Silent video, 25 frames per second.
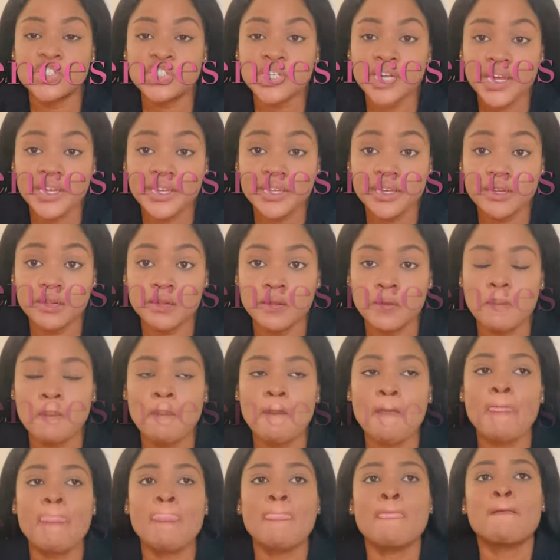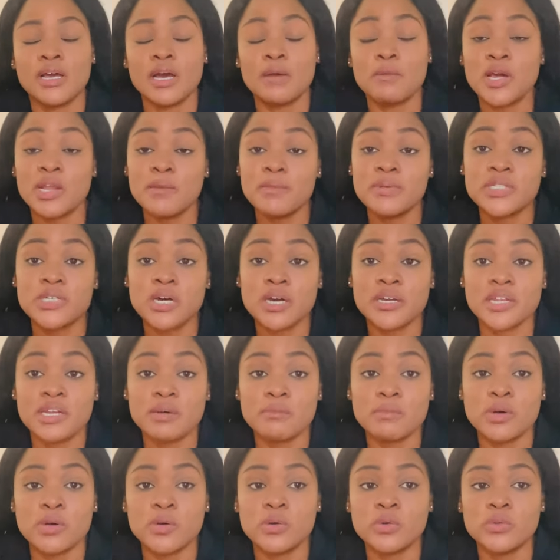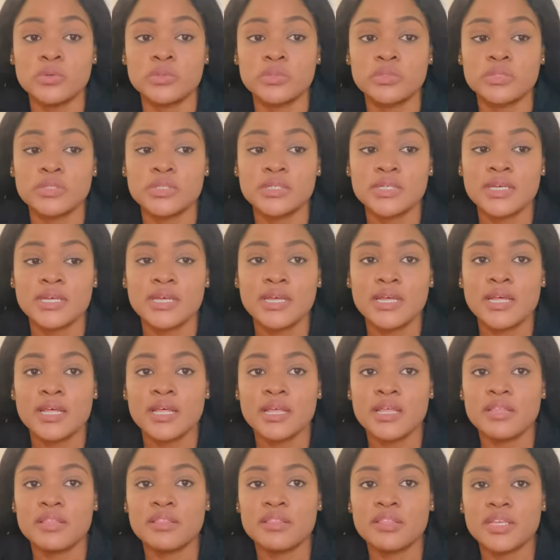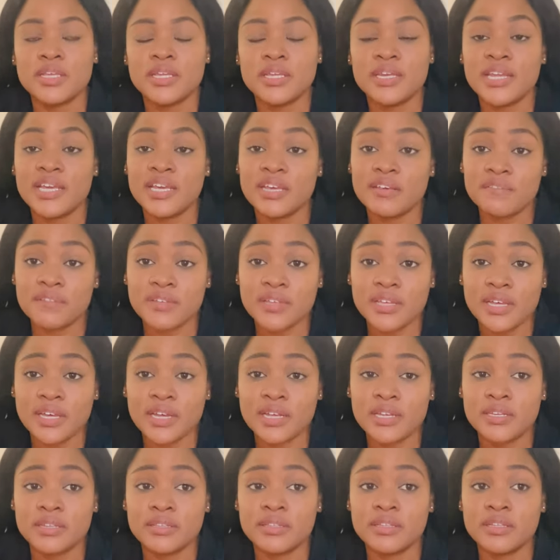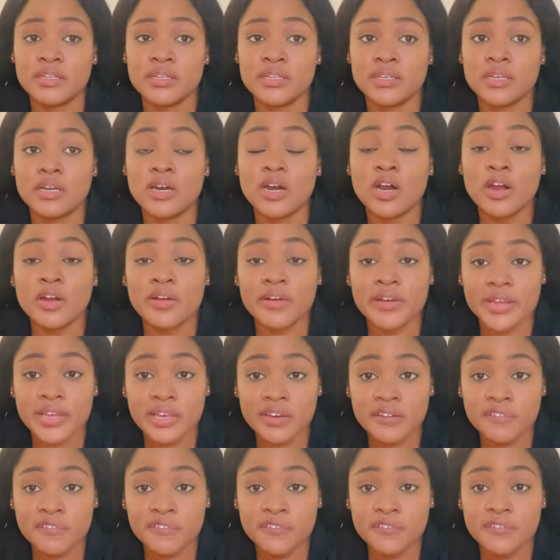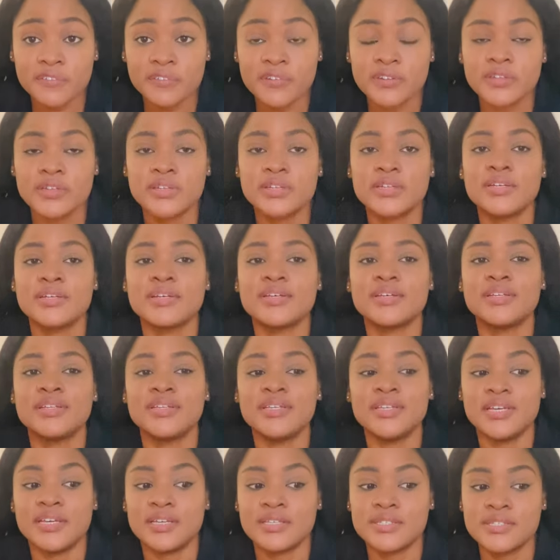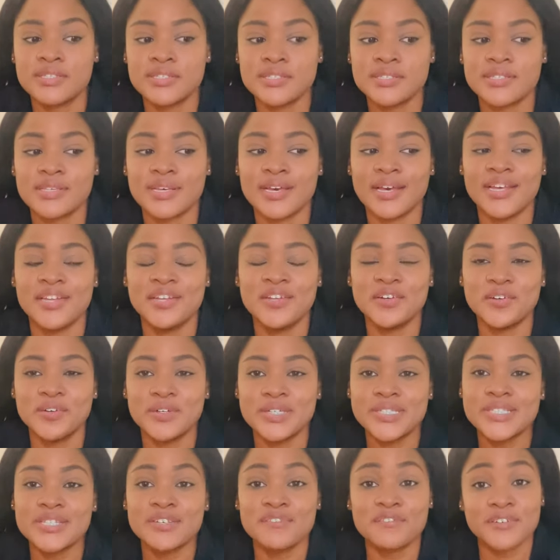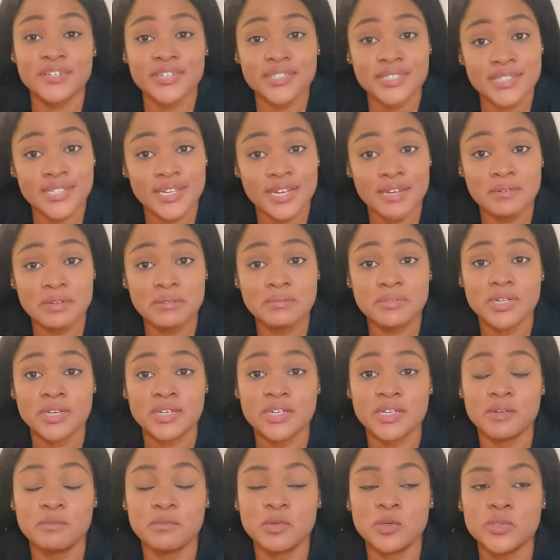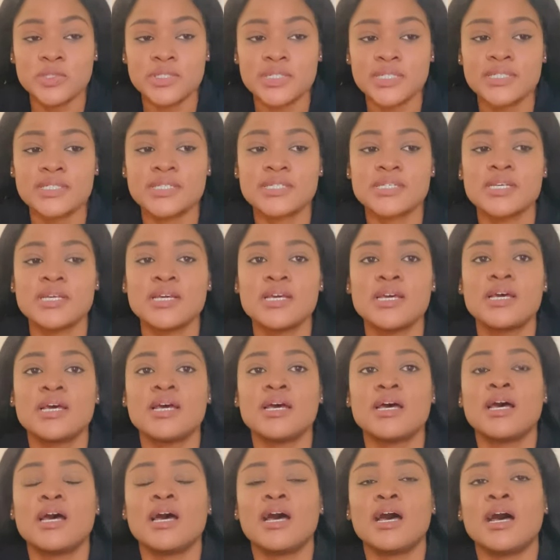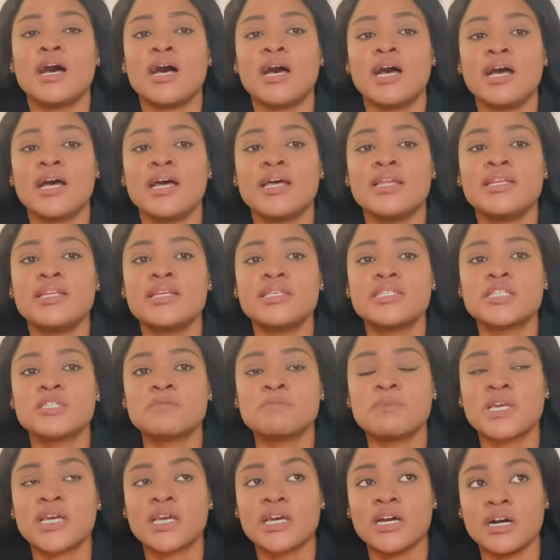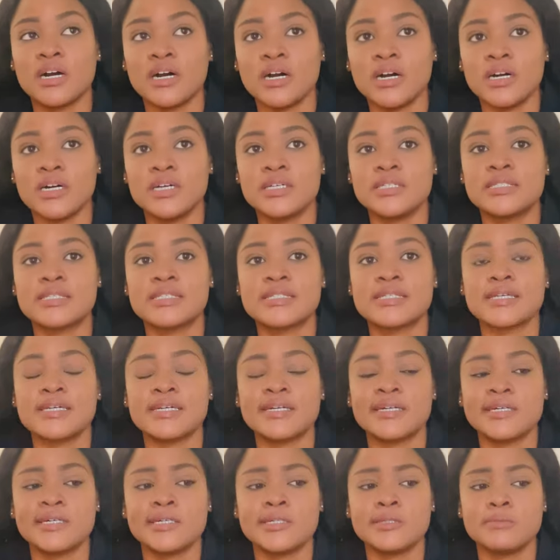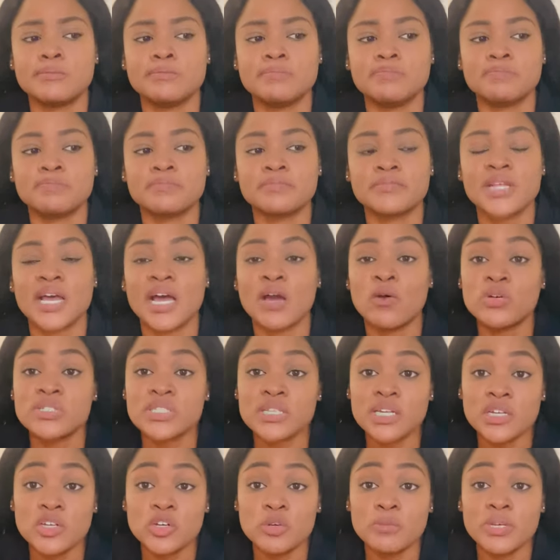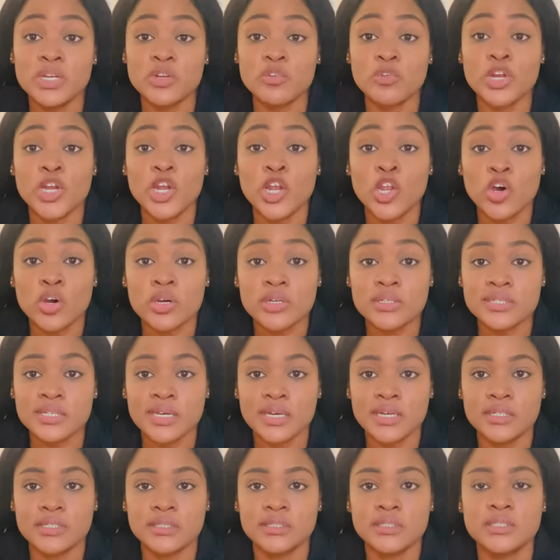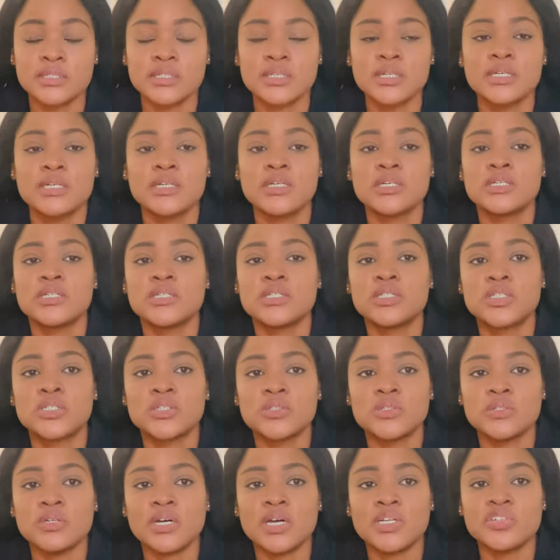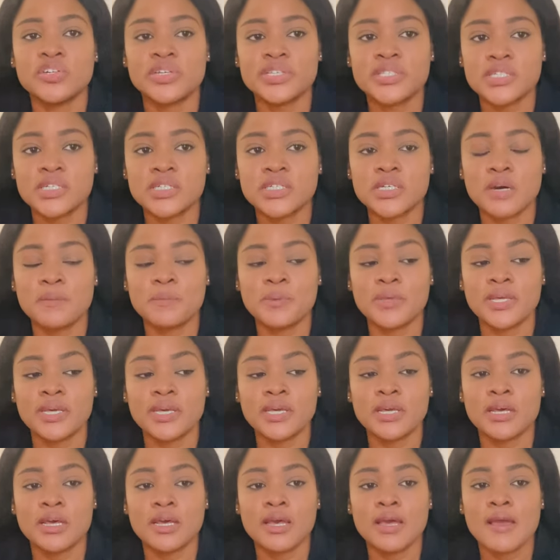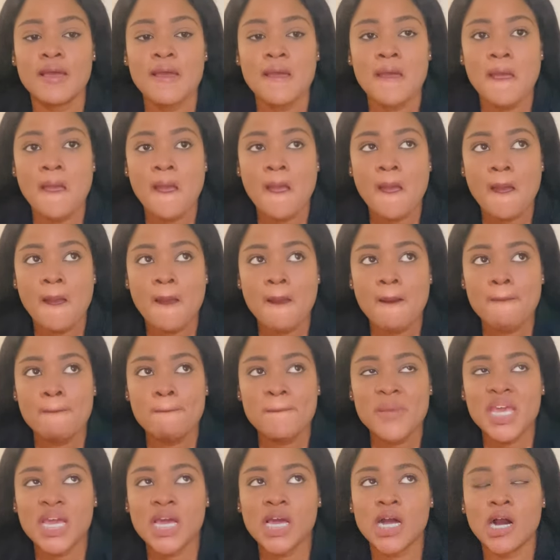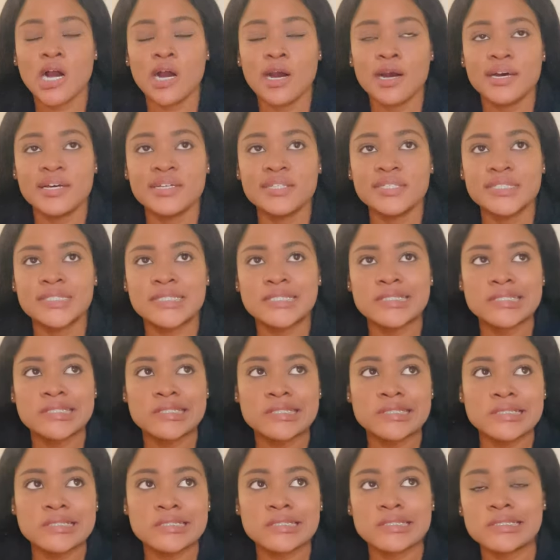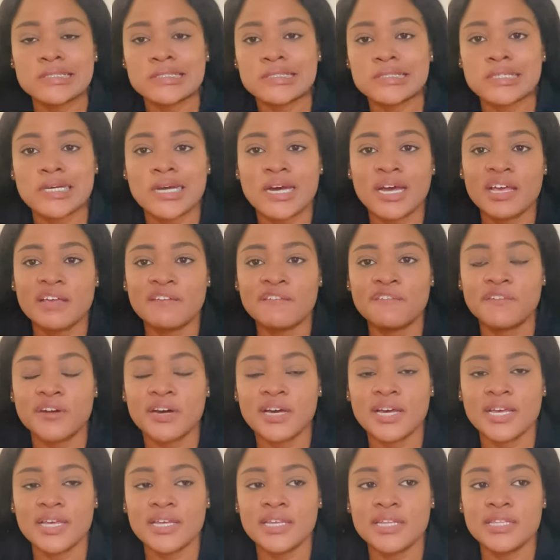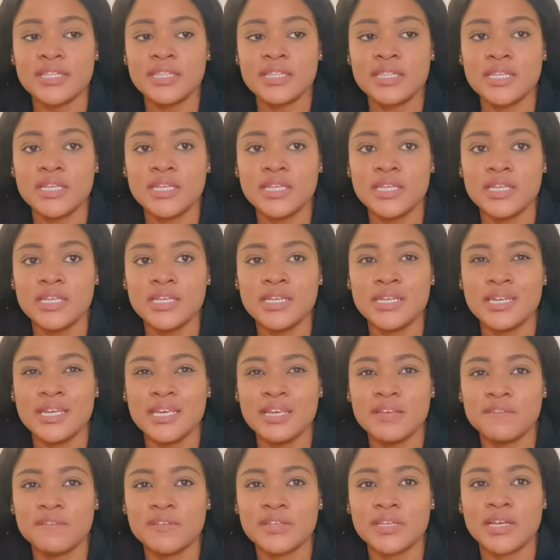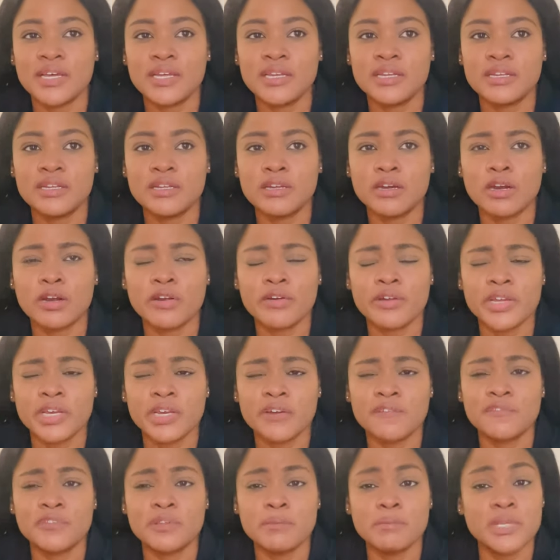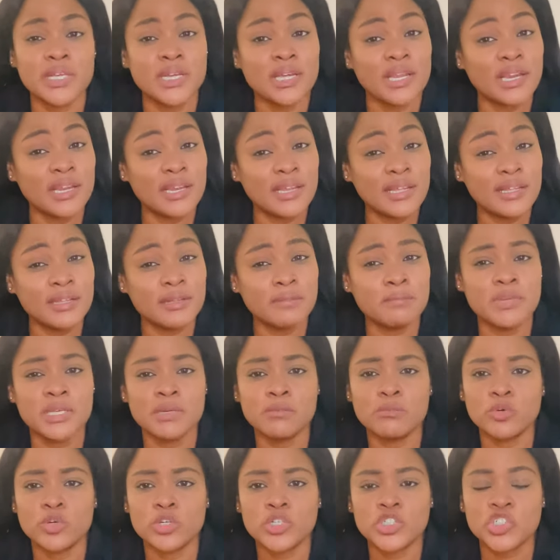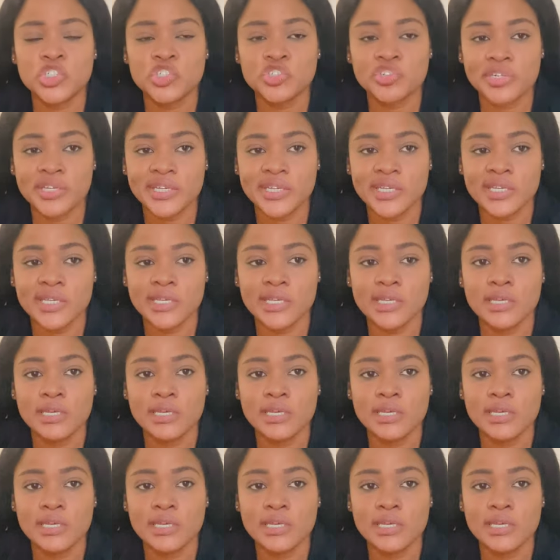channel, I'm going to be talking about the Navy and the RAF. Yes, I know it's the first time I'm talking about it. And this is because um, I was a little bit reluctant to address the topic because I find the Navy and the RAF to be a little bit more tricky.